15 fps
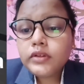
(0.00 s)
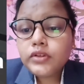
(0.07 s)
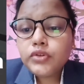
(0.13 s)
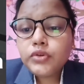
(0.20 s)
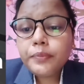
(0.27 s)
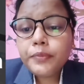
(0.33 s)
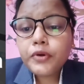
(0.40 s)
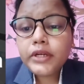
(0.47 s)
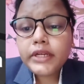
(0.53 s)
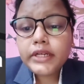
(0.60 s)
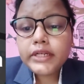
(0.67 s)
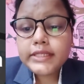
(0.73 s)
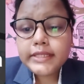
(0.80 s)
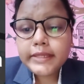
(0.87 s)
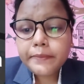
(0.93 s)
To put
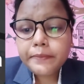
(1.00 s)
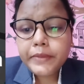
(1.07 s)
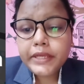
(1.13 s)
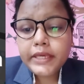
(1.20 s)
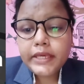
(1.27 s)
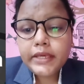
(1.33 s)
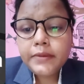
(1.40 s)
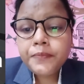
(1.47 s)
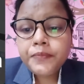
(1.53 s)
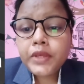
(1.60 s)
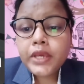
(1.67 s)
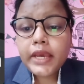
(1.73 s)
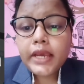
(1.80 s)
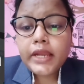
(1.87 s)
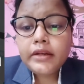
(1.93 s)
it simply,
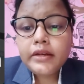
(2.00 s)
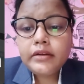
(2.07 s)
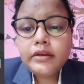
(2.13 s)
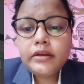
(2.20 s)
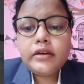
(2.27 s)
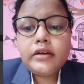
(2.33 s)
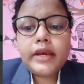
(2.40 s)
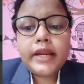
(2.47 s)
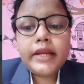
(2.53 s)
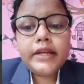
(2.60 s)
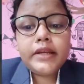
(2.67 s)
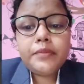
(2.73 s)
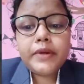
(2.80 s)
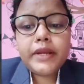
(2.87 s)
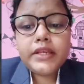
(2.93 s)

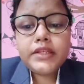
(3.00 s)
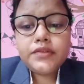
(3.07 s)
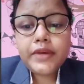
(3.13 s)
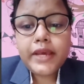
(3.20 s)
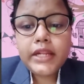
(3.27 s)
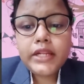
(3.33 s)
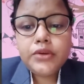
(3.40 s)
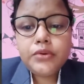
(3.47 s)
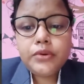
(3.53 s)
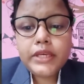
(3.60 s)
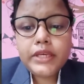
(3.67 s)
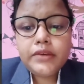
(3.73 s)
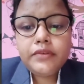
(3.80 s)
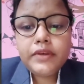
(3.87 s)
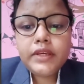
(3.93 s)
enterprise value
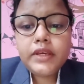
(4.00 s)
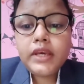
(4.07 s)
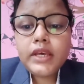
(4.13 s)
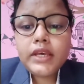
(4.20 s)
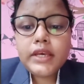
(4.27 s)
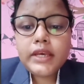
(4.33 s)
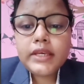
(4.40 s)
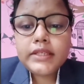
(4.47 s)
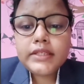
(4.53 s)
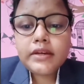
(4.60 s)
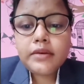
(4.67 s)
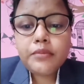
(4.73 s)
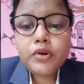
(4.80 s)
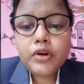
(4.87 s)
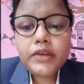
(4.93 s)
EV is a
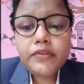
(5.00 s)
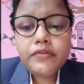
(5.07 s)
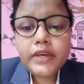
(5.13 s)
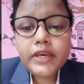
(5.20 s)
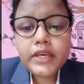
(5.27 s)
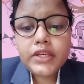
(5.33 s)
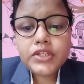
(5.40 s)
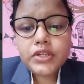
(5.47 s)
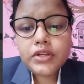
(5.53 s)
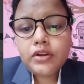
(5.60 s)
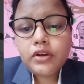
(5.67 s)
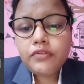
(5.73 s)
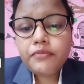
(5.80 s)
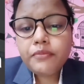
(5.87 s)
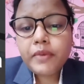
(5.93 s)
modification
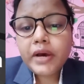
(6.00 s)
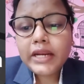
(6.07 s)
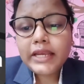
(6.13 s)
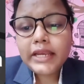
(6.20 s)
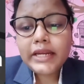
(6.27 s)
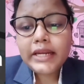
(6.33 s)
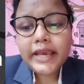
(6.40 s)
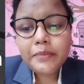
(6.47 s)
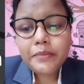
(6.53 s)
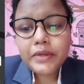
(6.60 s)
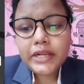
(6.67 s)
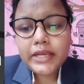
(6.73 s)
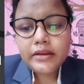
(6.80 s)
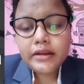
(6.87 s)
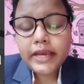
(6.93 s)
of market
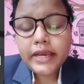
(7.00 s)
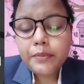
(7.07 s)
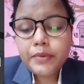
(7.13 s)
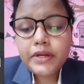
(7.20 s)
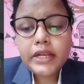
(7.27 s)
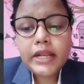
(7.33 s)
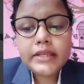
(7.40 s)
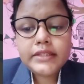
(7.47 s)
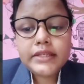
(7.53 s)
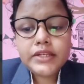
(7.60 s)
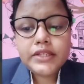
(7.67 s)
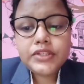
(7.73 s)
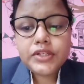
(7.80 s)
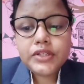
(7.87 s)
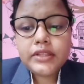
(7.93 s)

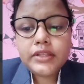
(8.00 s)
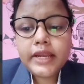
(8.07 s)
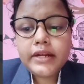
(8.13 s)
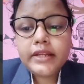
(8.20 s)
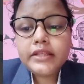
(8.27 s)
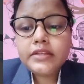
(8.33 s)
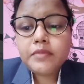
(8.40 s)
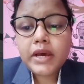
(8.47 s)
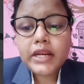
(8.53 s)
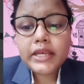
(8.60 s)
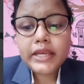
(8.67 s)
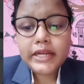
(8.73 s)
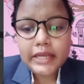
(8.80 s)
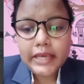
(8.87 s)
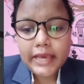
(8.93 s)
capitalization, that is
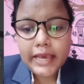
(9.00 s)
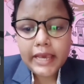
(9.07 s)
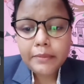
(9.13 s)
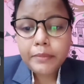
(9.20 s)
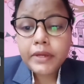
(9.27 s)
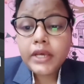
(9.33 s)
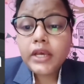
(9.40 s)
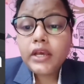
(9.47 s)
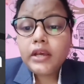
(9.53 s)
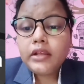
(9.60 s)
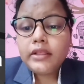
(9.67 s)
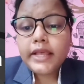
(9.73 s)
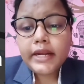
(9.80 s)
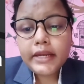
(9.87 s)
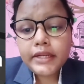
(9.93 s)
market cap,
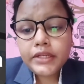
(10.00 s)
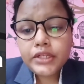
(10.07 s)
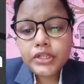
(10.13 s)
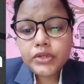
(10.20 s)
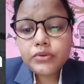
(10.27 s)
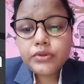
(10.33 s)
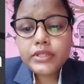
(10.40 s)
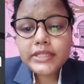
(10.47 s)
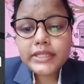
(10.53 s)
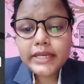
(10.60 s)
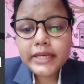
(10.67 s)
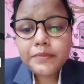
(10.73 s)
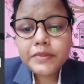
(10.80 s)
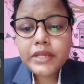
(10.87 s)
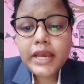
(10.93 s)
that includes
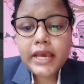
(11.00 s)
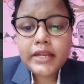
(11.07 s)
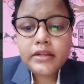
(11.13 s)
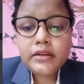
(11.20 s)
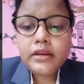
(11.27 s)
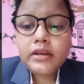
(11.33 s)
debt and